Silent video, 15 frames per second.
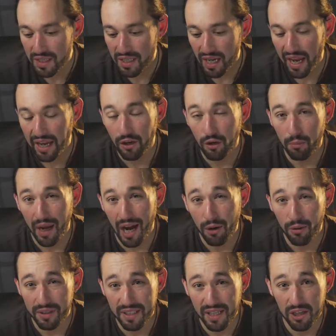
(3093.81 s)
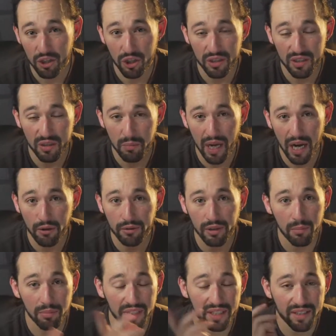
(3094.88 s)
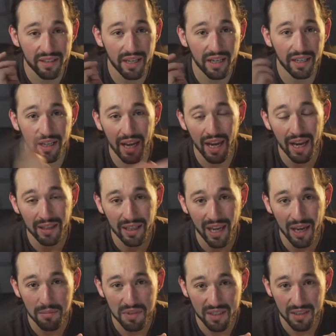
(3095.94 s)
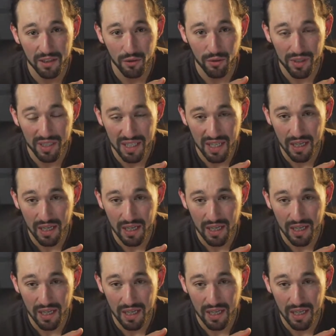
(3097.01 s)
Anker power station to power up this light and the M600D.